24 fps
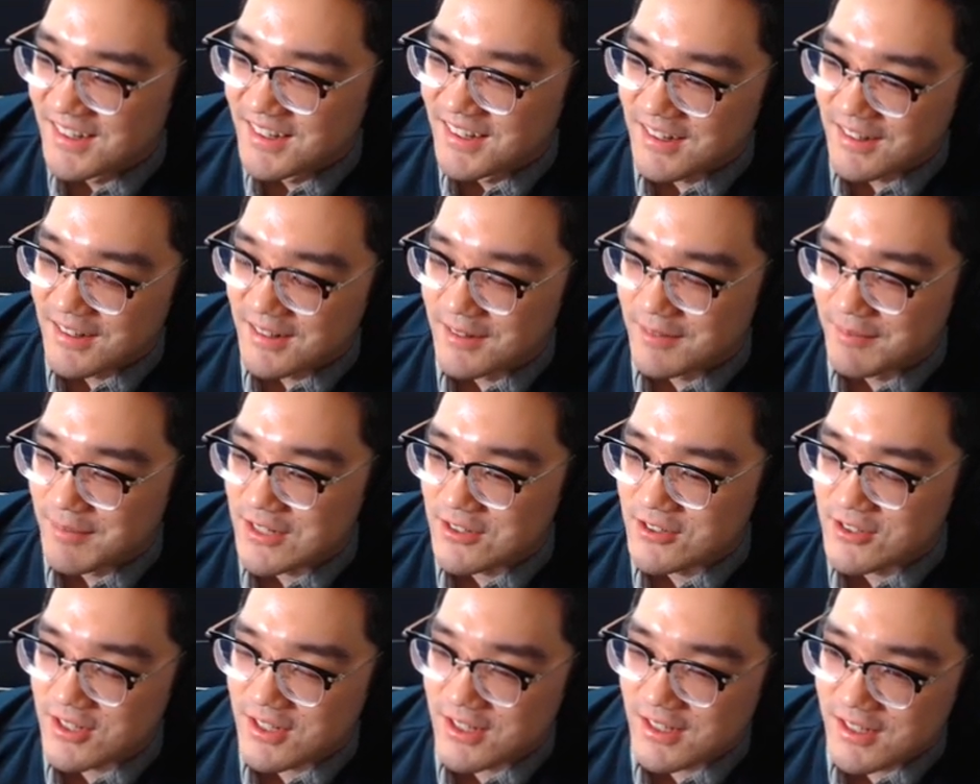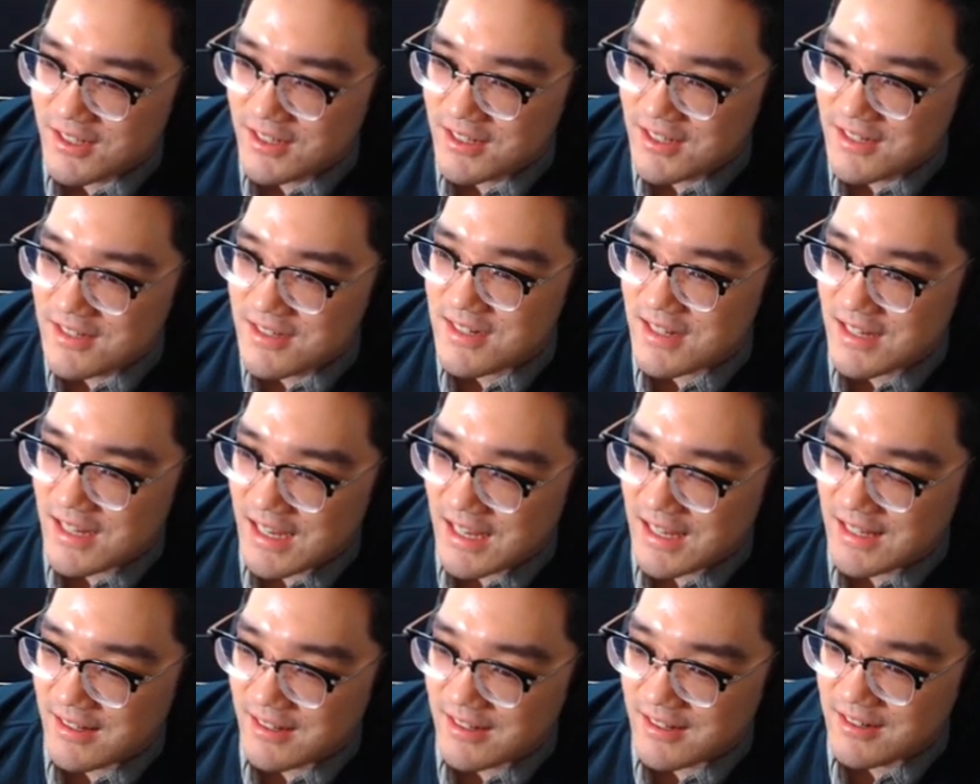oh man, Dragalia needs to
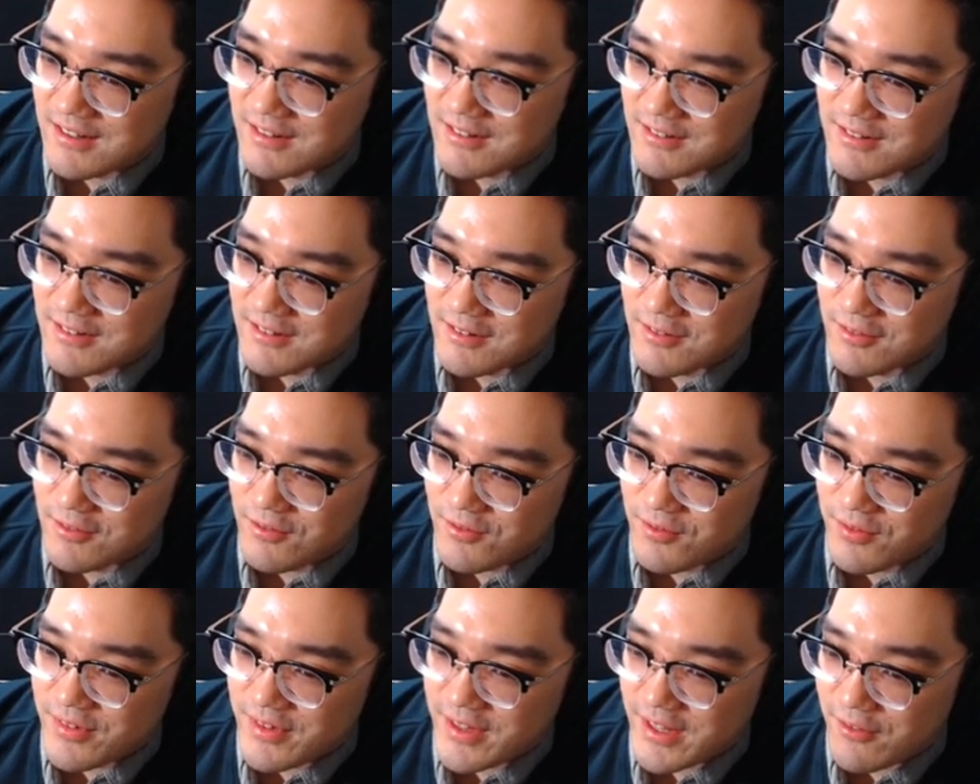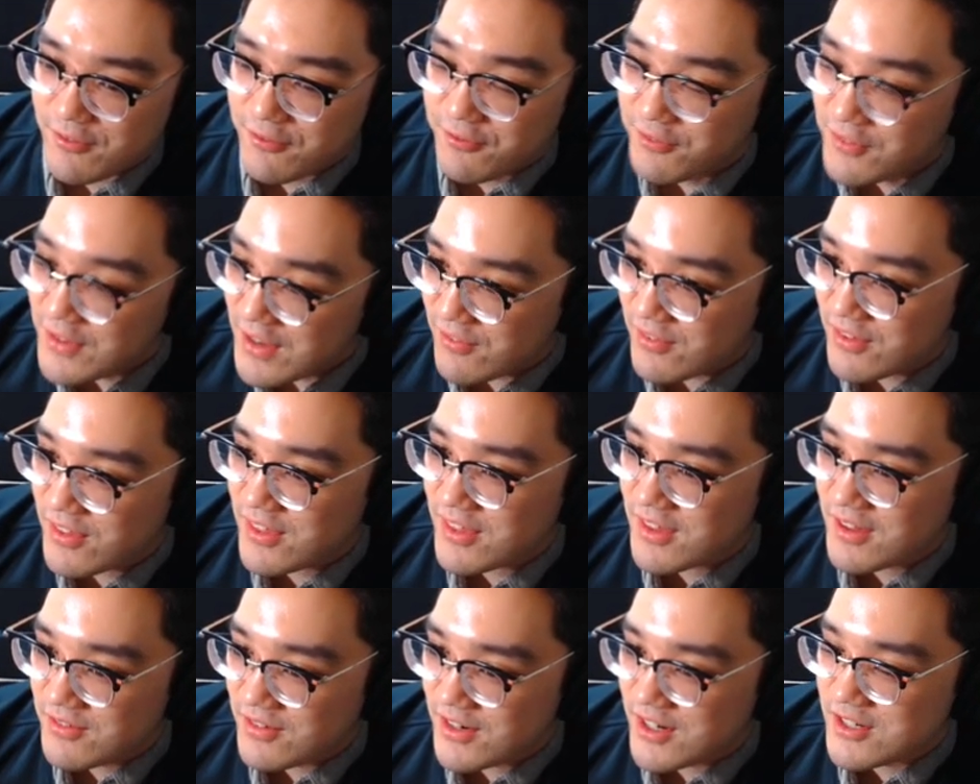add like another, like a
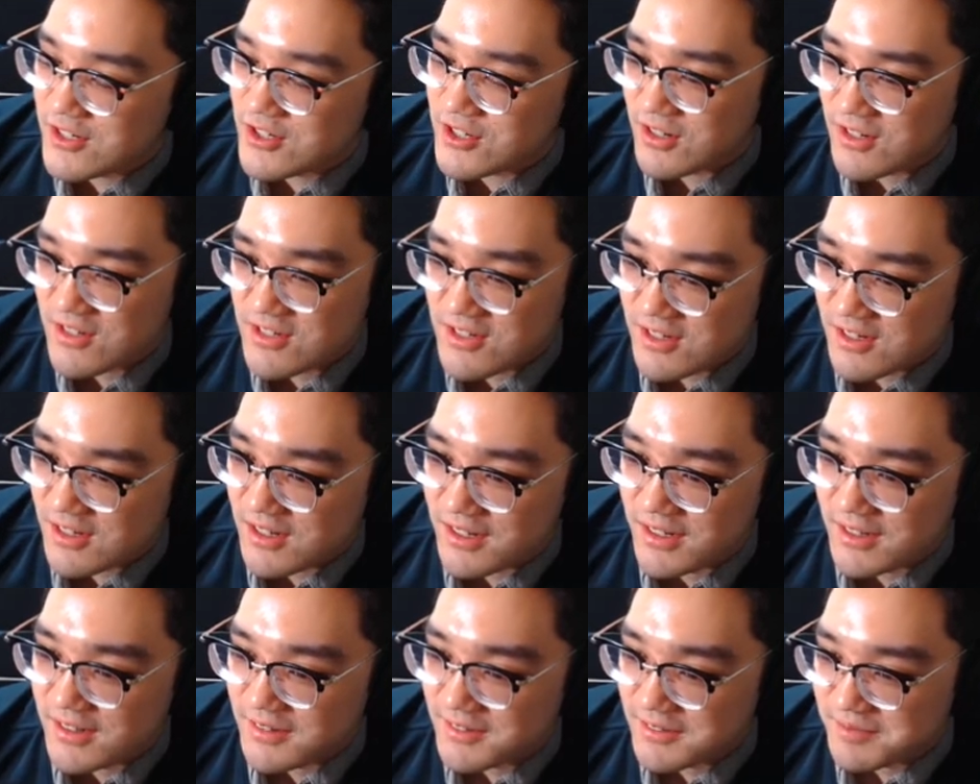fifth adventurer slot.